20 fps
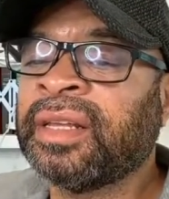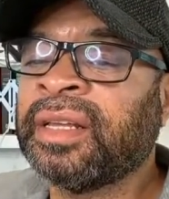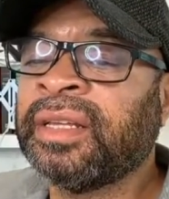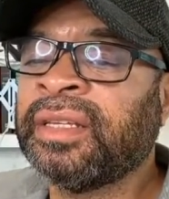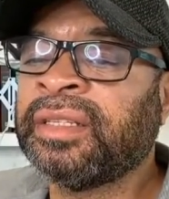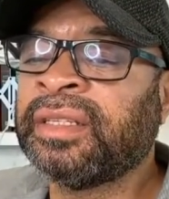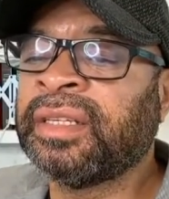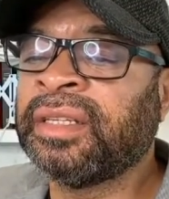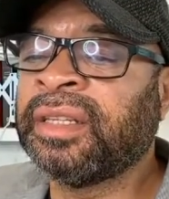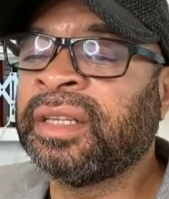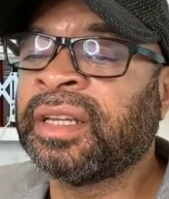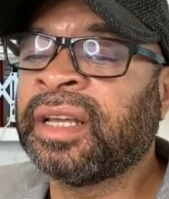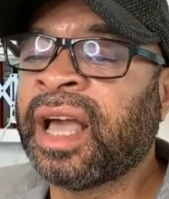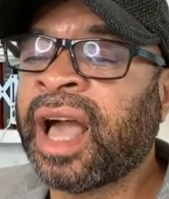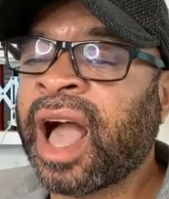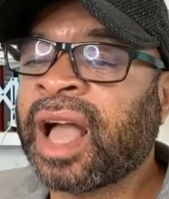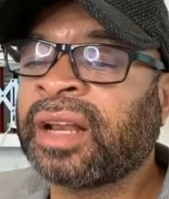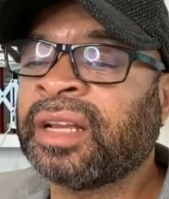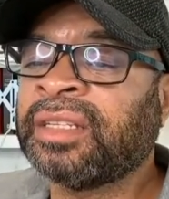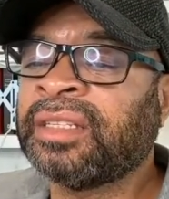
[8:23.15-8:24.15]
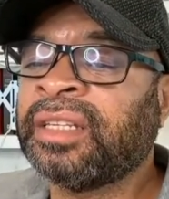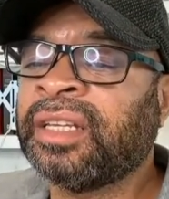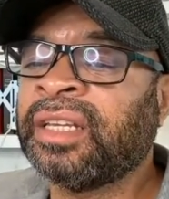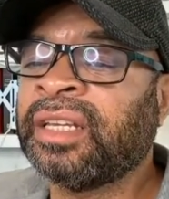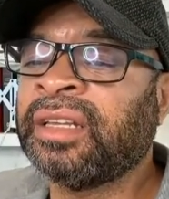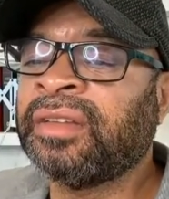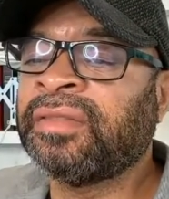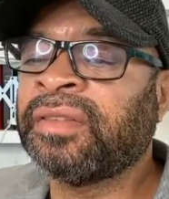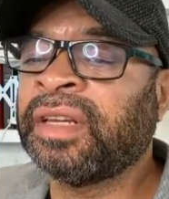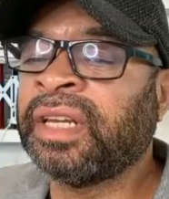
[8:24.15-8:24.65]
See, the
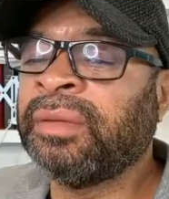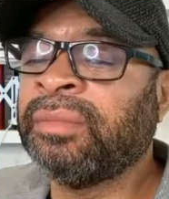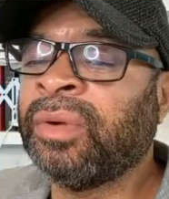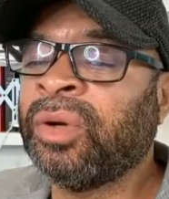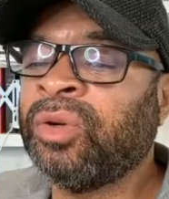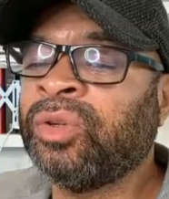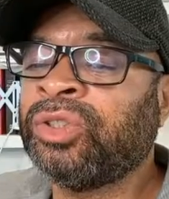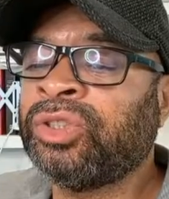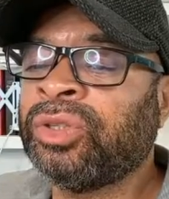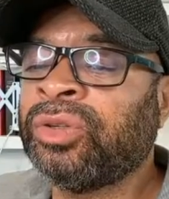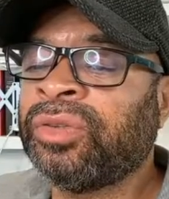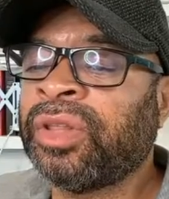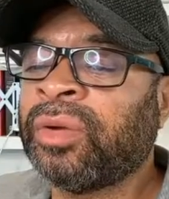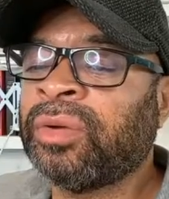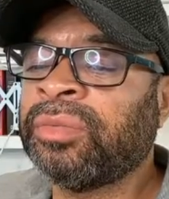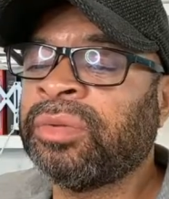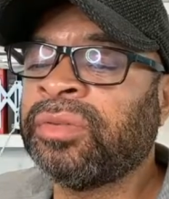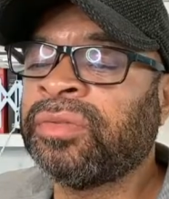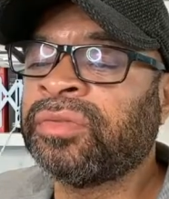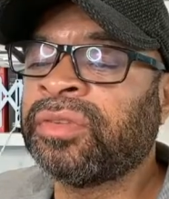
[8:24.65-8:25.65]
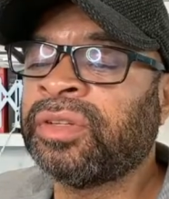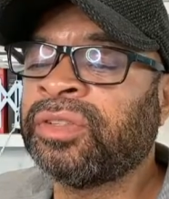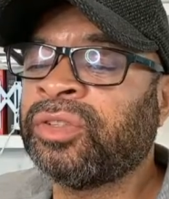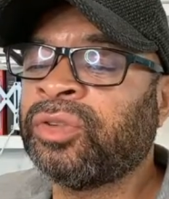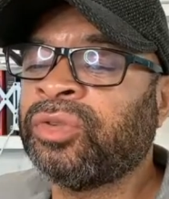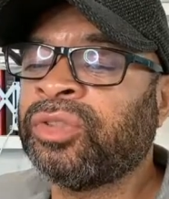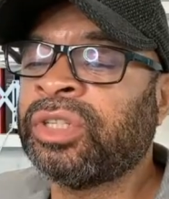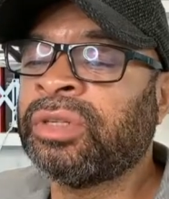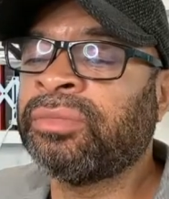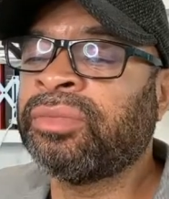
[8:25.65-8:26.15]
cognitive and emotional, that would be
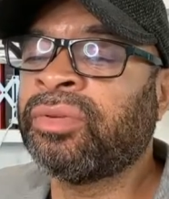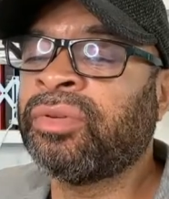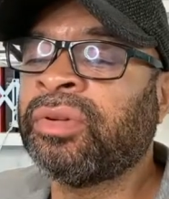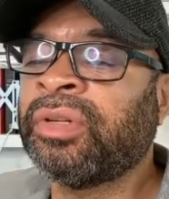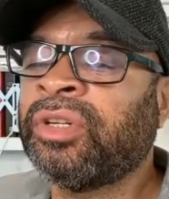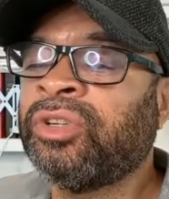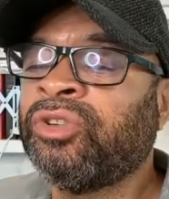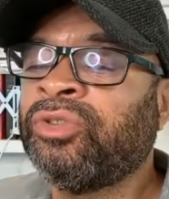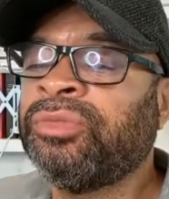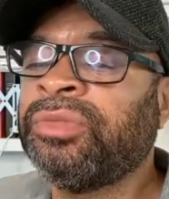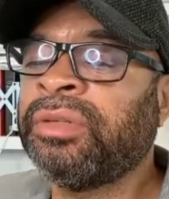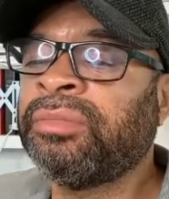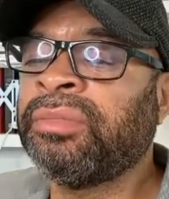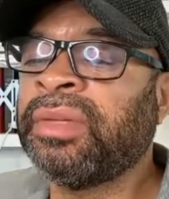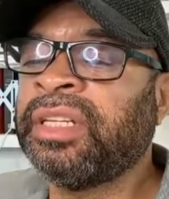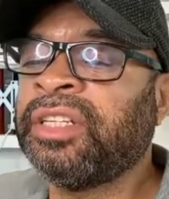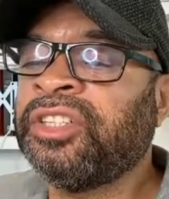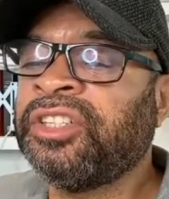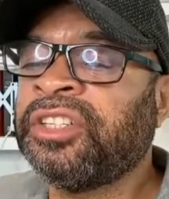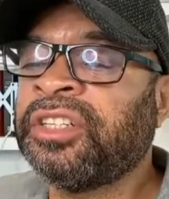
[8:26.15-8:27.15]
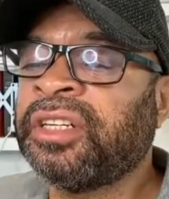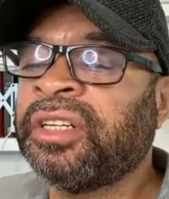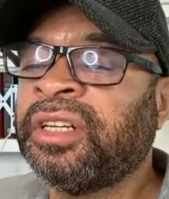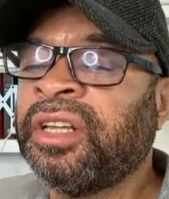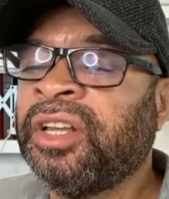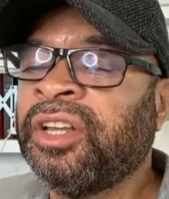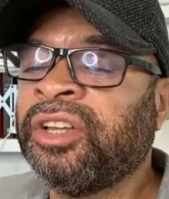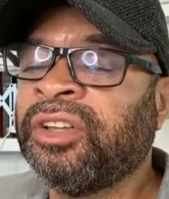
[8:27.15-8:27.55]
frontotemporal lobe dementia.